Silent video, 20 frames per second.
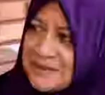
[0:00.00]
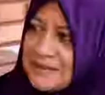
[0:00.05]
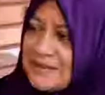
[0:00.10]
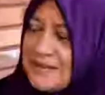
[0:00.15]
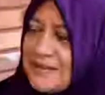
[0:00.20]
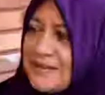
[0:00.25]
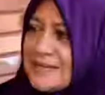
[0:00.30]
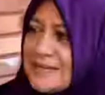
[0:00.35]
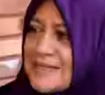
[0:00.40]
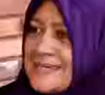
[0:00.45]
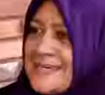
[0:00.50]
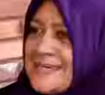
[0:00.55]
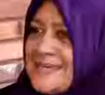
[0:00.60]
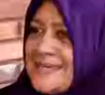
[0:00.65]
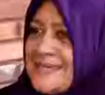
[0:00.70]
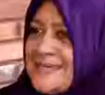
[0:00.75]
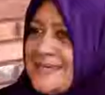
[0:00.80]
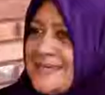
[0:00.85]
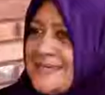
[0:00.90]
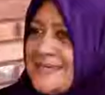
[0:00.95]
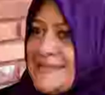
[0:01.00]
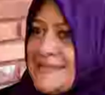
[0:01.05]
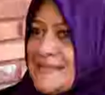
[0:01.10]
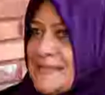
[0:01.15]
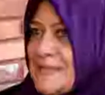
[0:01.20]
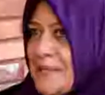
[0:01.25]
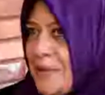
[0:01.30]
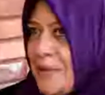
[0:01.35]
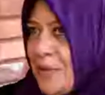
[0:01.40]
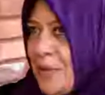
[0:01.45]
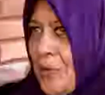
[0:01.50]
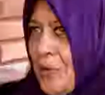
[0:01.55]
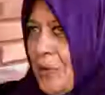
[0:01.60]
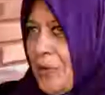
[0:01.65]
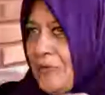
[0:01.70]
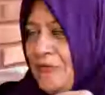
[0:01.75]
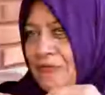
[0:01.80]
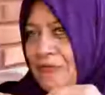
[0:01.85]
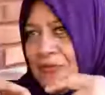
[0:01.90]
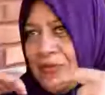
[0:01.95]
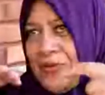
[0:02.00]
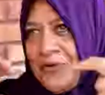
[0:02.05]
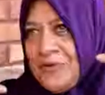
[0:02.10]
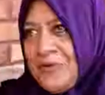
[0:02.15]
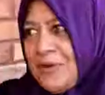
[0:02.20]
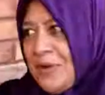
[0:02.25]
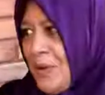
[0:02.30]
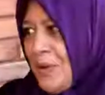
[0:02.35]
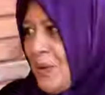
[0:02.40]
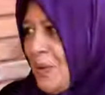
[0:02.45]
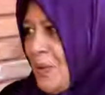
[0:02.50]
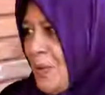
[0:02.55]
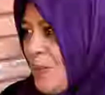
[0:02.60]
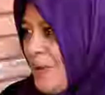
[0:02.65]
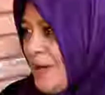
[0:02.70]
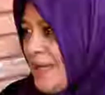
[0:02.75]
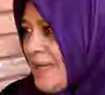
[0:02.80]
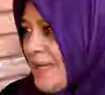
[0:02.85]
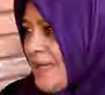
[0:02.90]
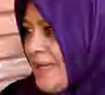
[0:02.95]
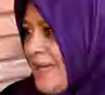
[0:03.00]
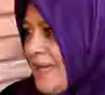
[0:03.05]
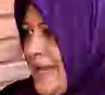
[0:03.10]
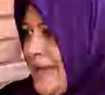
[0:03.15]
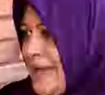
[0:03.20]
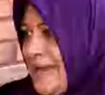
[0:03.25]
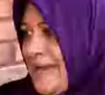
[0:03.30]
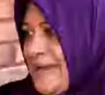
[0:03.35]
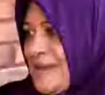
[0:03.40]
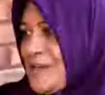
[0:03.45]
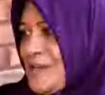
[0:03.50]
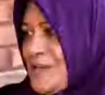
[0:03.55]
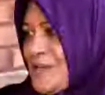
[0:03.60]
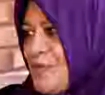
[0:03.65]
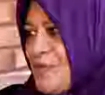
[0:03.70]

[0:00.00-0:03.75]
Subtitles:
Arabia, it is very holy.